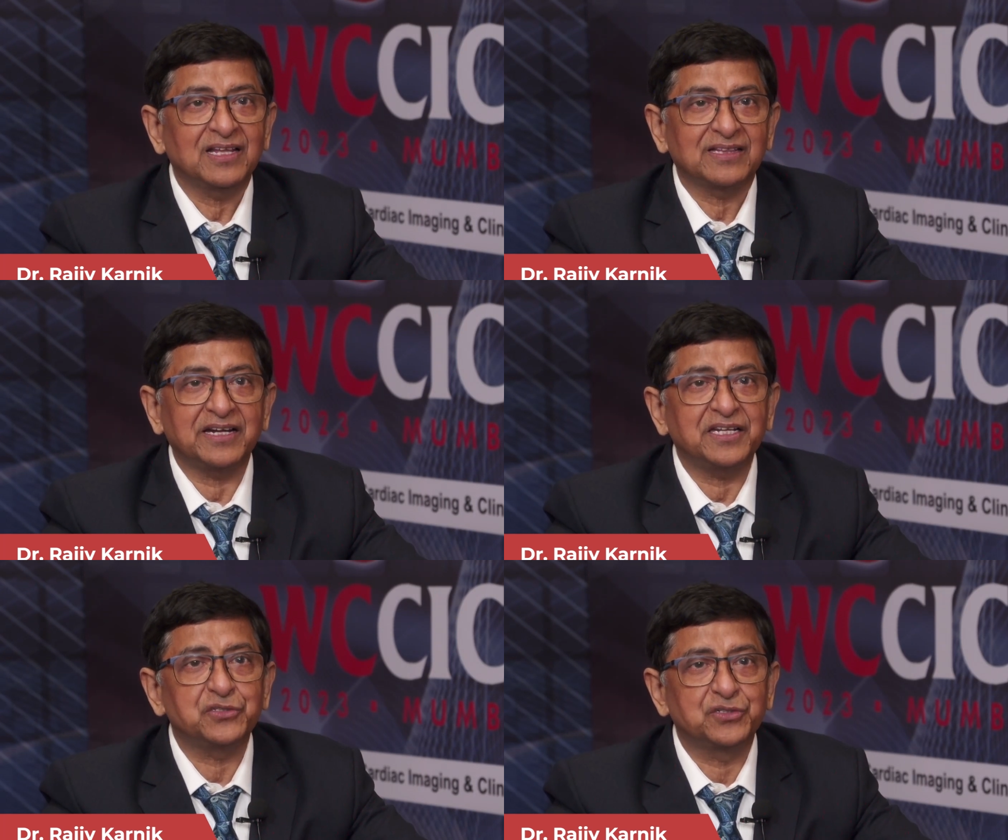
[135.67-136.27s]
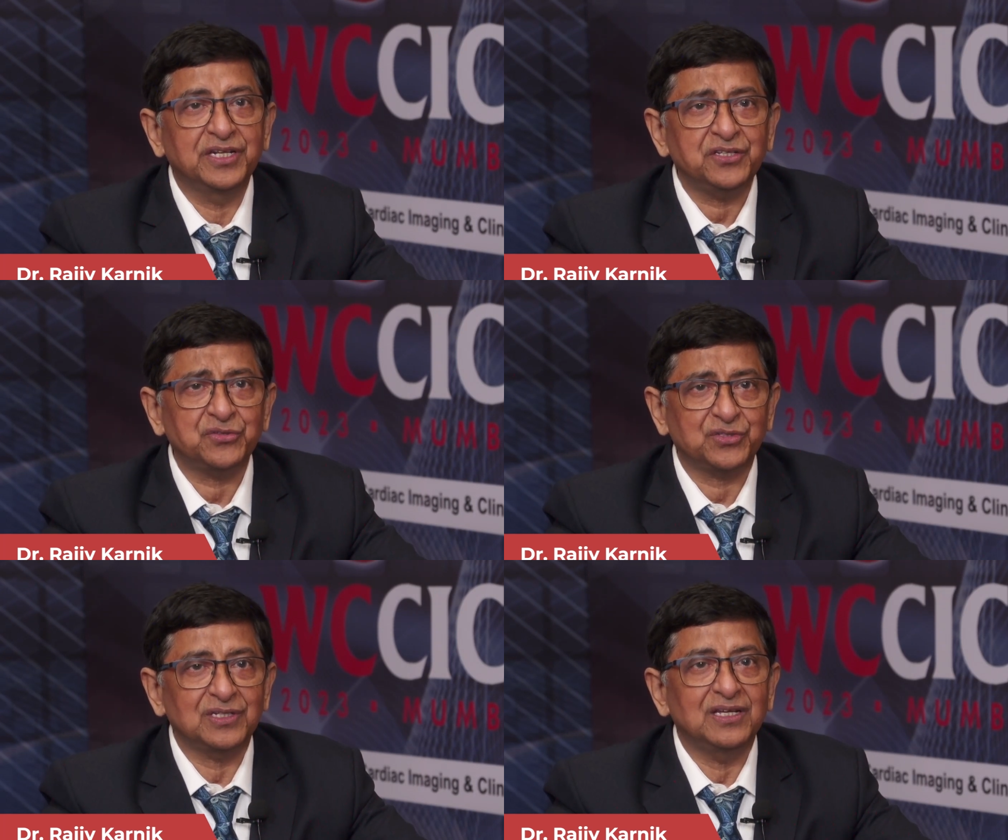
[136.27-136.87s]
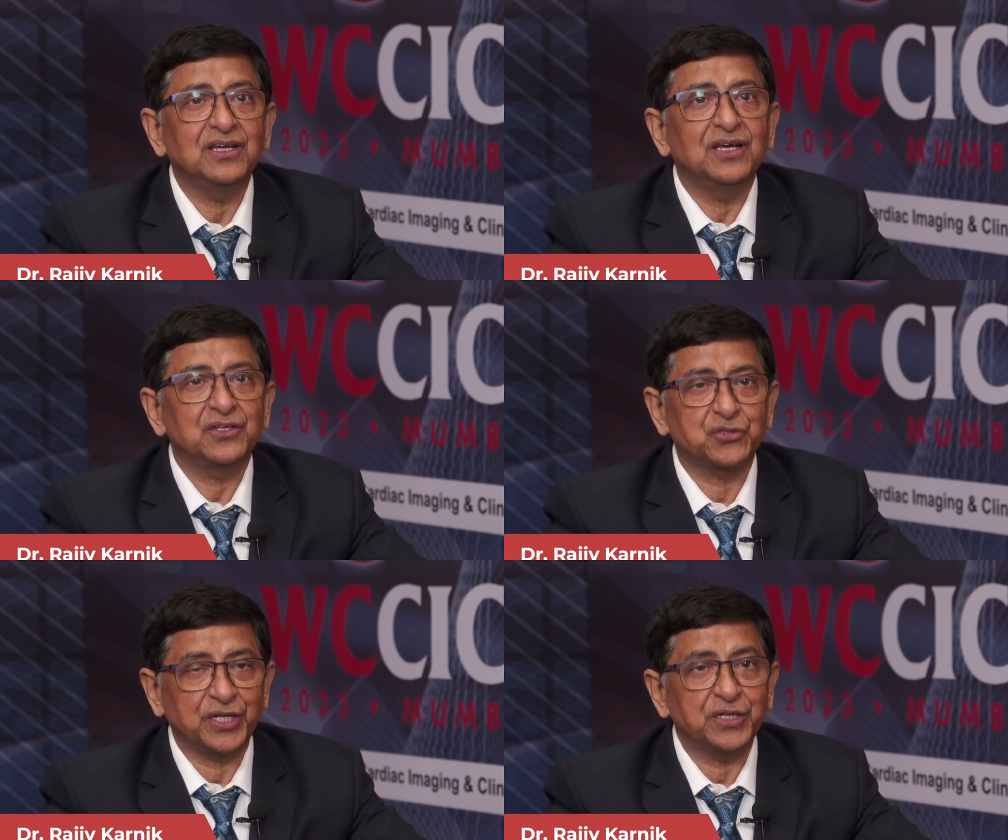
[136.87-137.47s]
that is
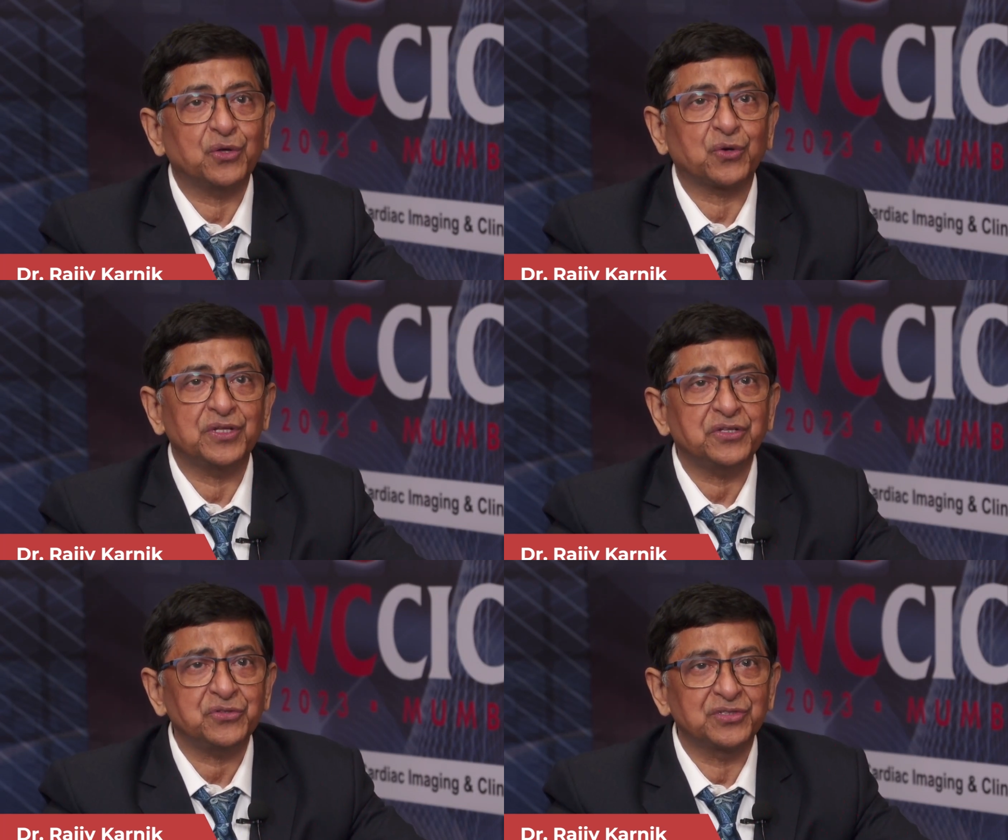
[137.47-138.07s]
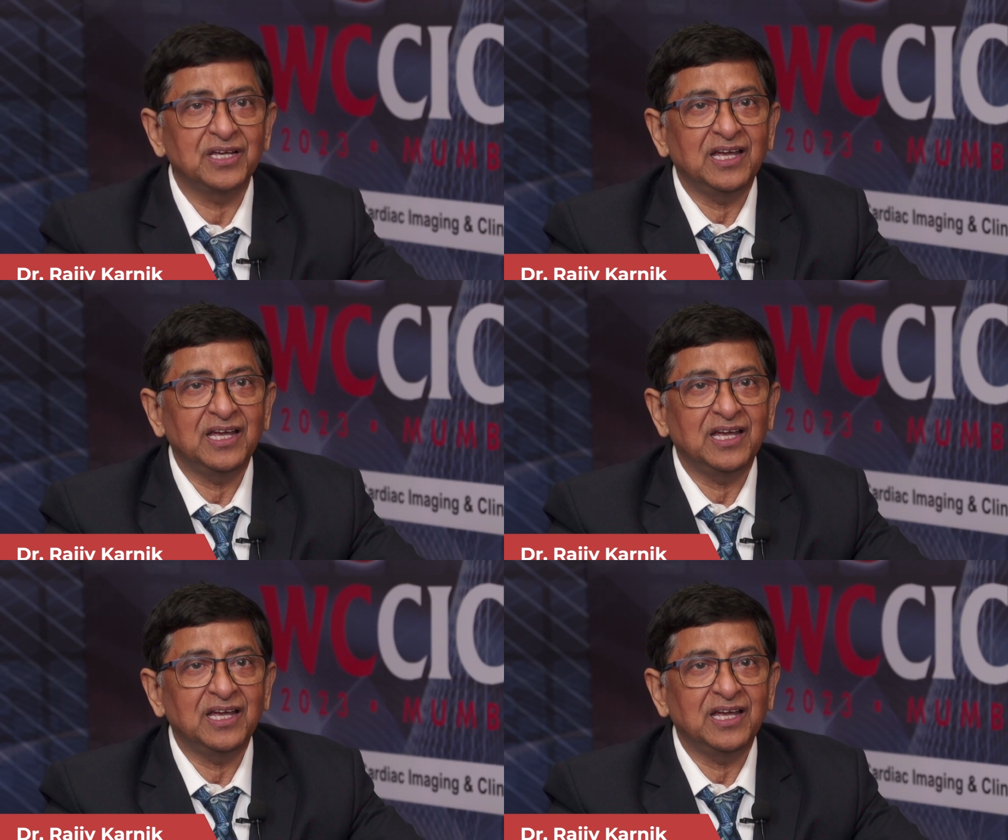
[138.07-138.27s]
dysynchronous,